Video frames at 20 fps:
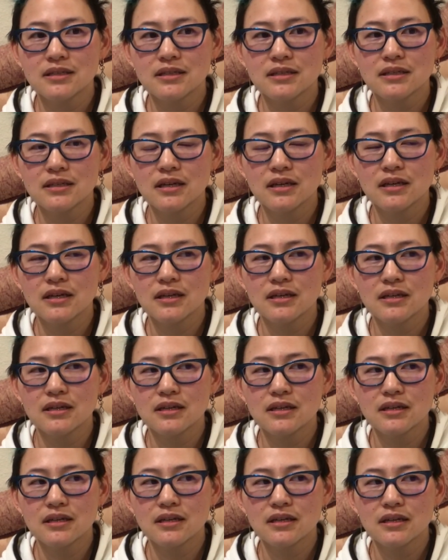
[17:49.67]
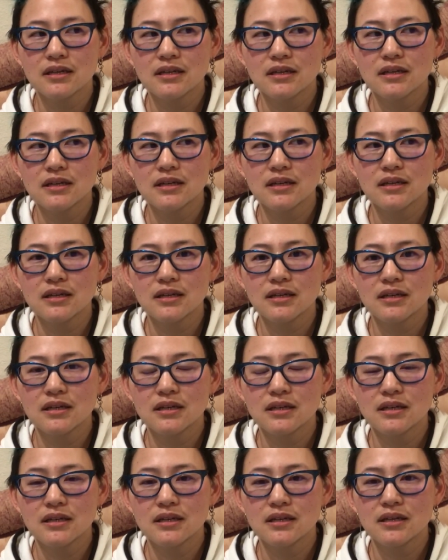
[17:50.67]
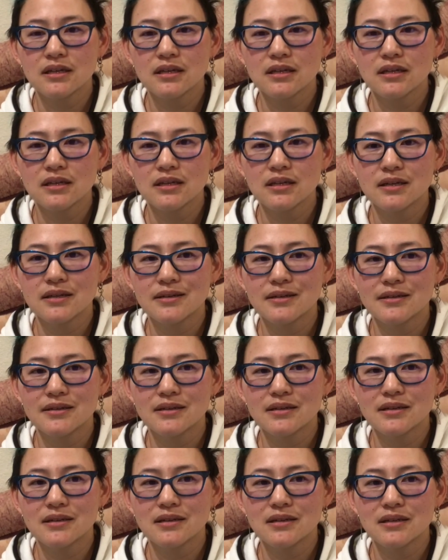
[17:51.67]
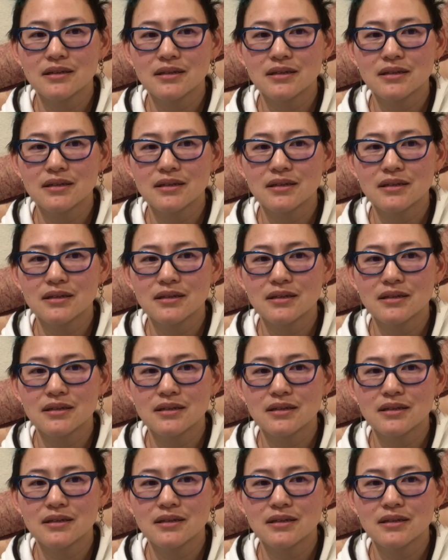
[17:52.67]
[no speech]